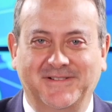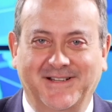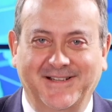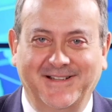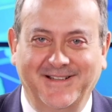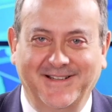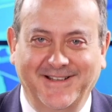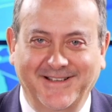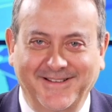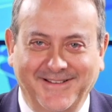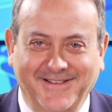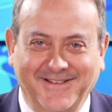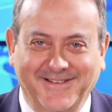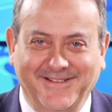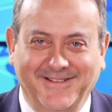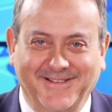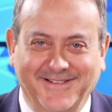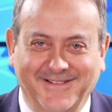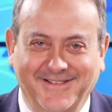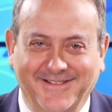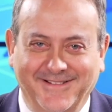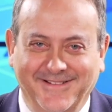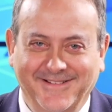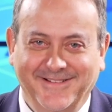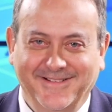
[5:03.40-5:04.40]
right? Yeah
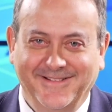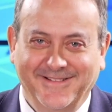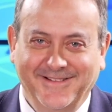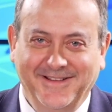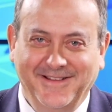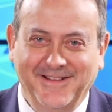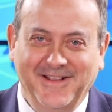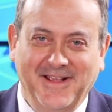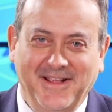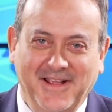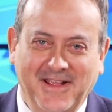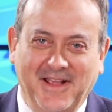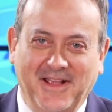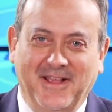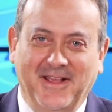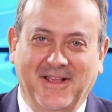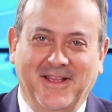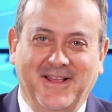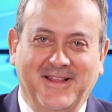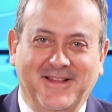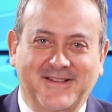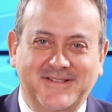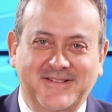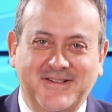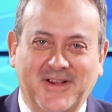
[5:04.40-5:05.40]

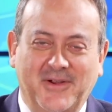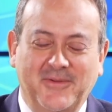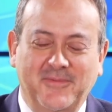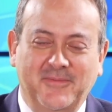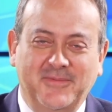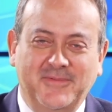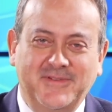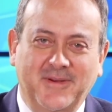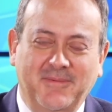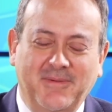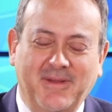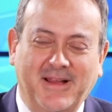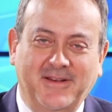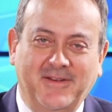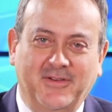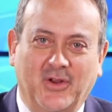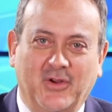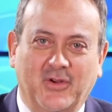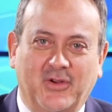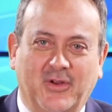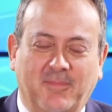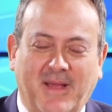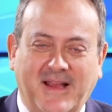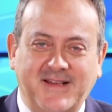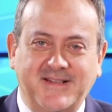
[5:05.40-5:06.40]
so, so mate,
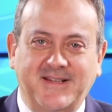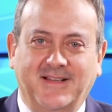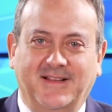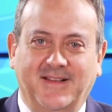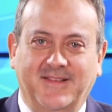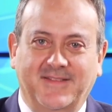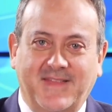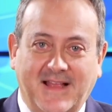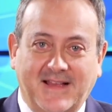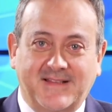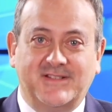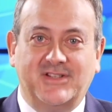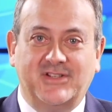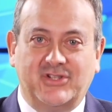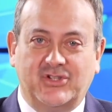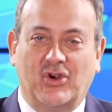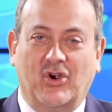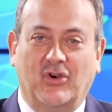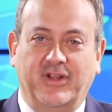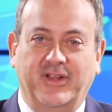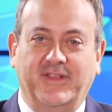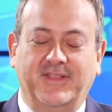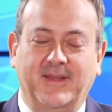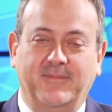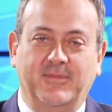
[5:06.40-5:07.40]
look, basically that's the
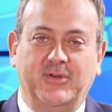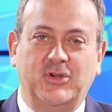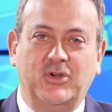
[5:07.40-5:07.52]
shocking thing.